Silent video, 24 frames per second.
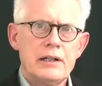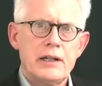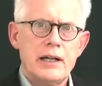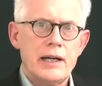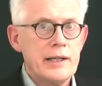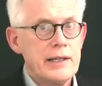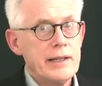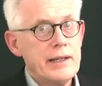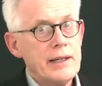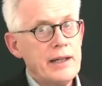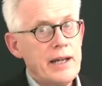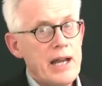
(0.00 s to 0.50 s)

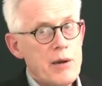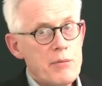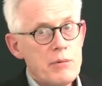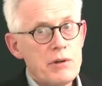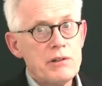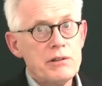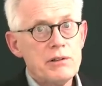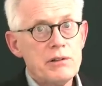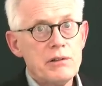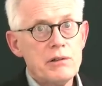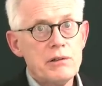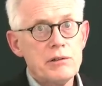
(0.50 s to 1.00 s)
like
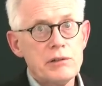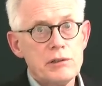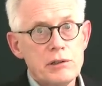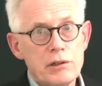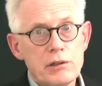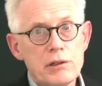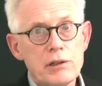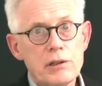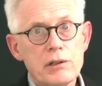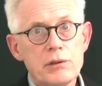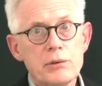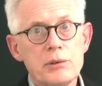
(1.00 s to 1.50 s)
Emerson,
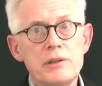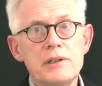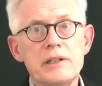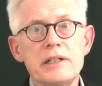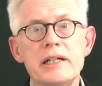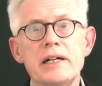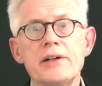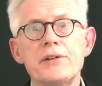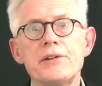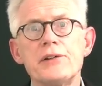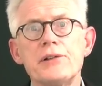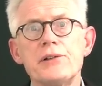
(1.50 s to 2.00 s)
Thoreau, and
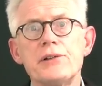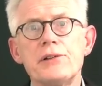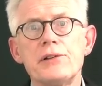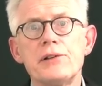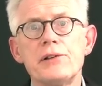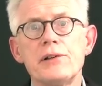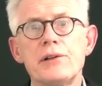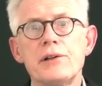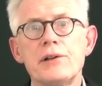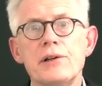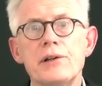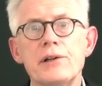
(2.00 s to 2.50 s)
the others.
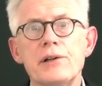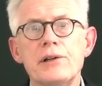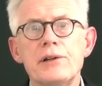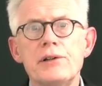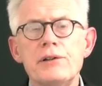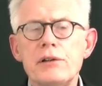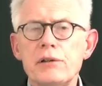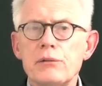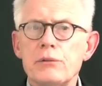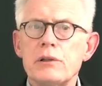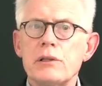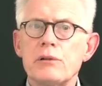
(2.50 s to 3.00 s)

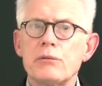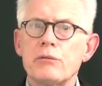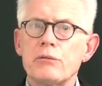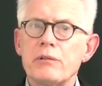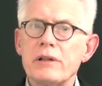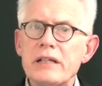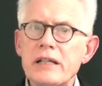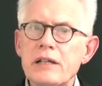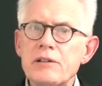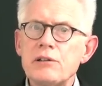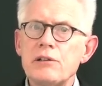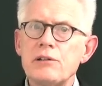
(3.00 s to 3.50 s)
She was a
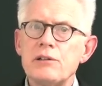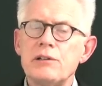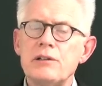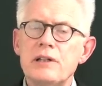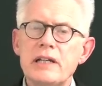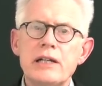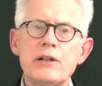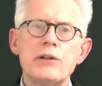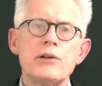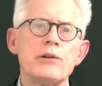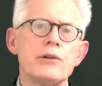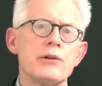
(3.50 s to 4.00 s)
religious
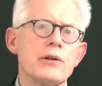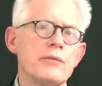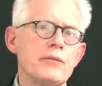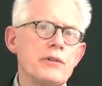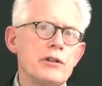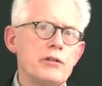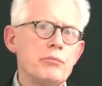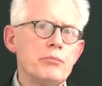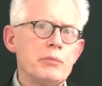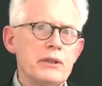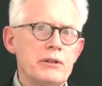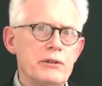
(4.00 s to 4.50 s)
seeker of the
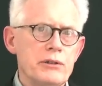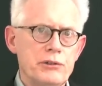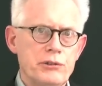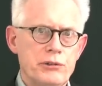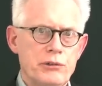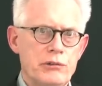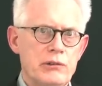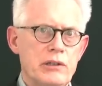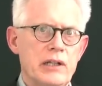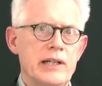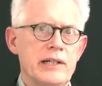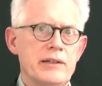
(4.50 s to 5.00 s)

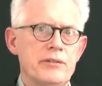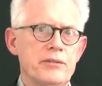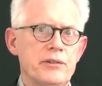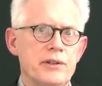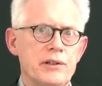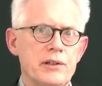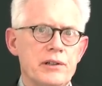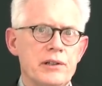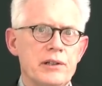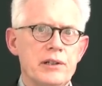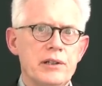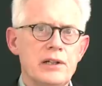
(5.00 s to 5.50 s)
spiritual
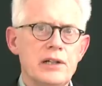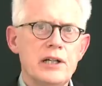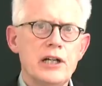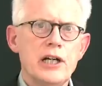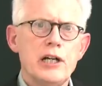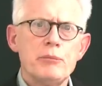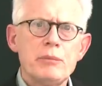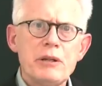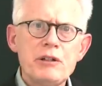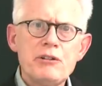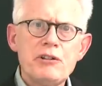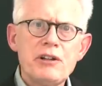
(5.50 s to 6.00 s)
left,
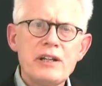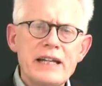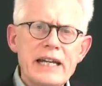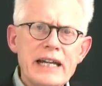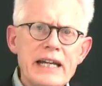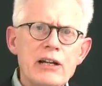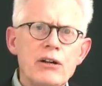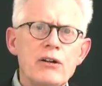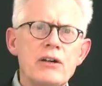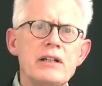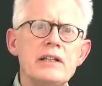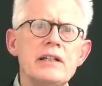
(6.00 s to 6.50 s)
but she
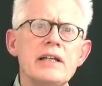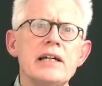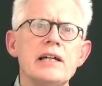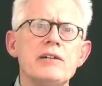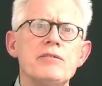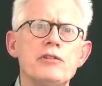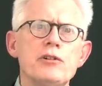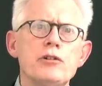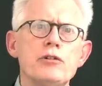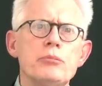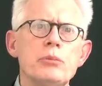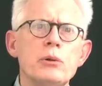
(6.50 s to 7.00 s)
carried
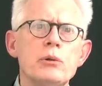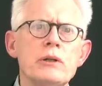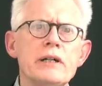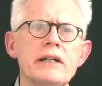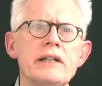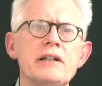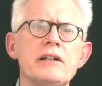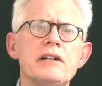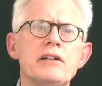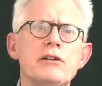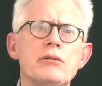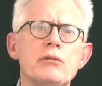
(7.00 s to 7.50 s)
that
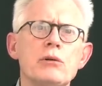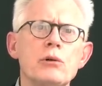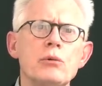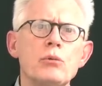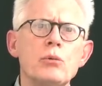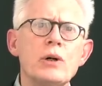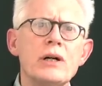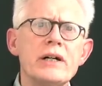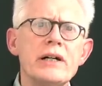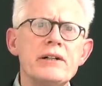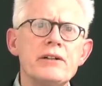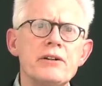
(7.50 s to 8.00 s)
viewpoint into a
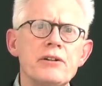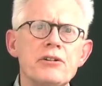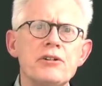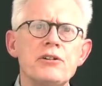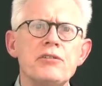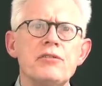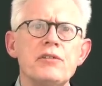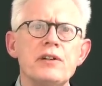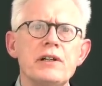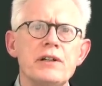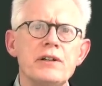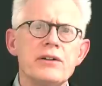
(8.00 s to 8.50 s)
wider
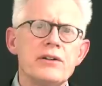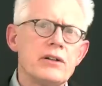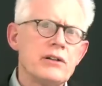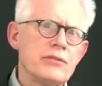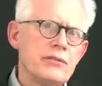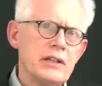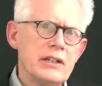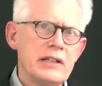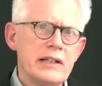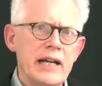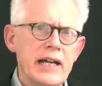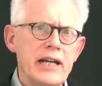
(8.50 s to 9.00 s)
sphere
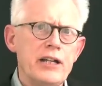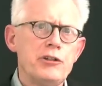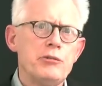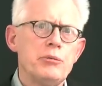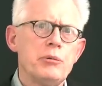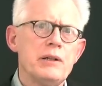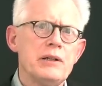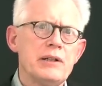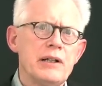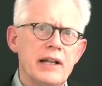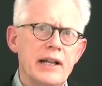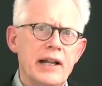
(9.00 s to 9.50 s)
of
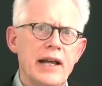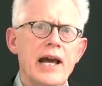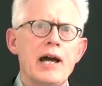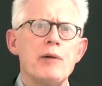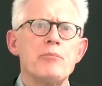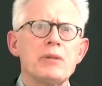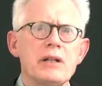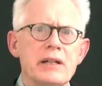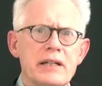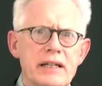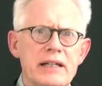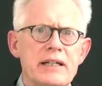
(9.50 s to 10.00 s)
engagement and
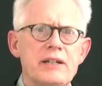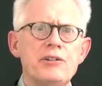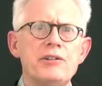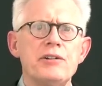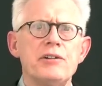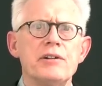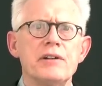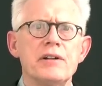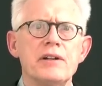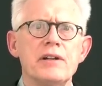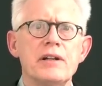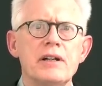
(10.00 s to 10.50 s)

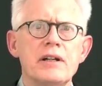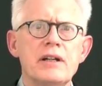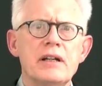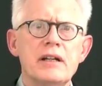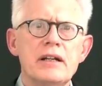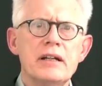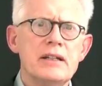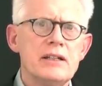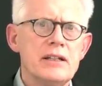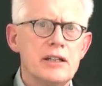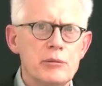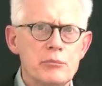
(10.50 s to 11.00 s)
application
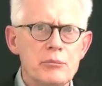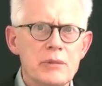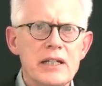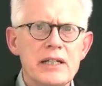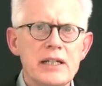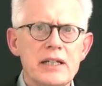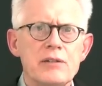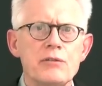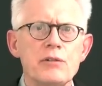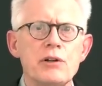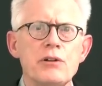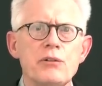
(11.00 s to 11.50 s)
than
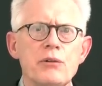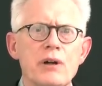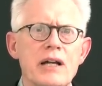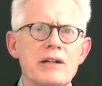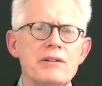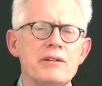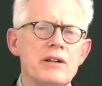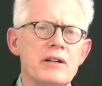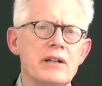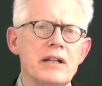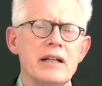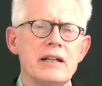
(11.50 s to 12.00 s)
many of her
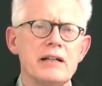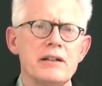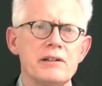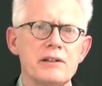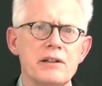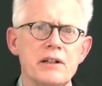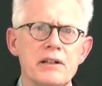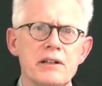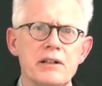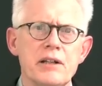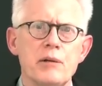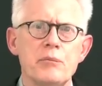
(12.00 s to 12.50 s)
transcendentalist
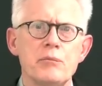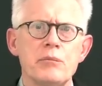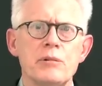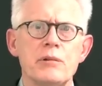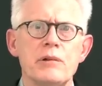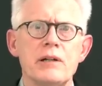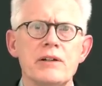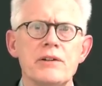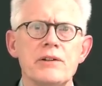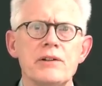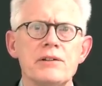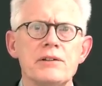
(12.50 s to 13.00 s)

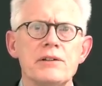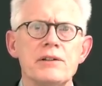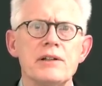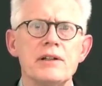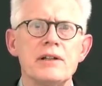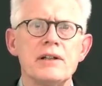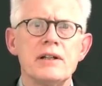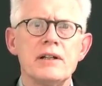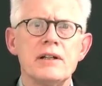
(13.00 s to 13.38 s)
contemporaries.